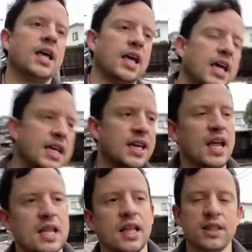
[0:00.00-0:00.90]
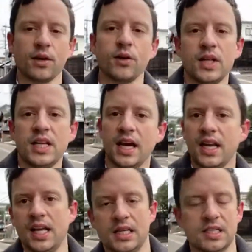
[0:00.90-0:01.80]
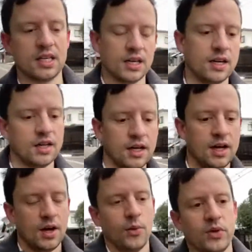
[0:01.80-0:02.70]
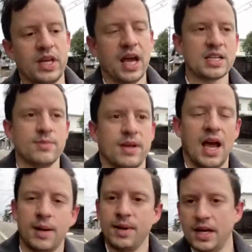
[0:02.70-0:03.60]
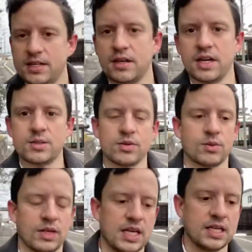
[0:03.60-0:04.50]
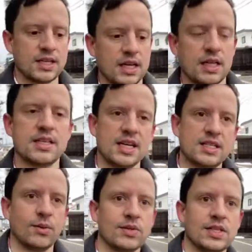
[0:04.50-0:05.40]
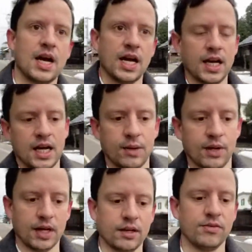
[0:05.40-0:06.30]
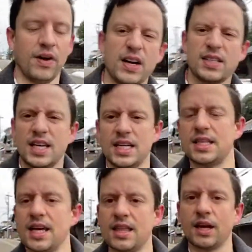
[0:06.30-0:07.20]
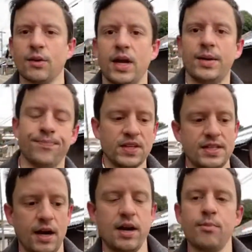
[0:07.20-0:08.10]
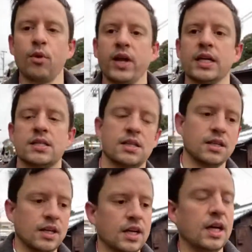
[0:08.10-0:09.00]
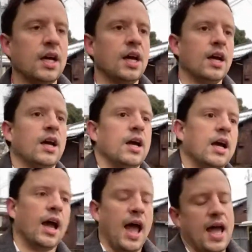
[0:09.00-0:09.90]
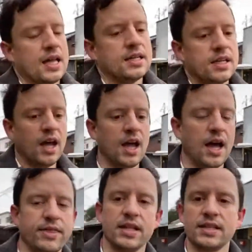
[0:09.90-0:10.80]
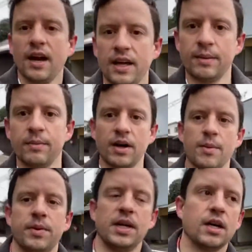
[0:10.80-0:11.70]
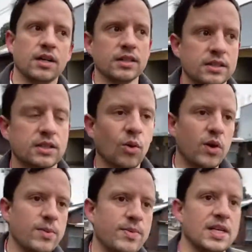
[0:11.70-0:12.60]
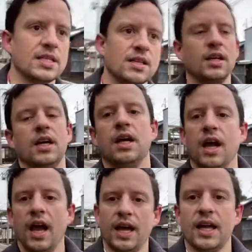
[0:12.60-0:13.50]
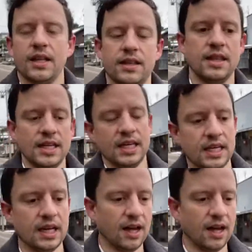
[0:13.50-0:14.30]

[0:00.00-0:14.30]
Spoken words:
in like the early 90s, when the X-Men animated series was released. In the States, it was on, Fox Kids, I think, right? Saturday mornings. And at that time, a company called Toy Biz had the,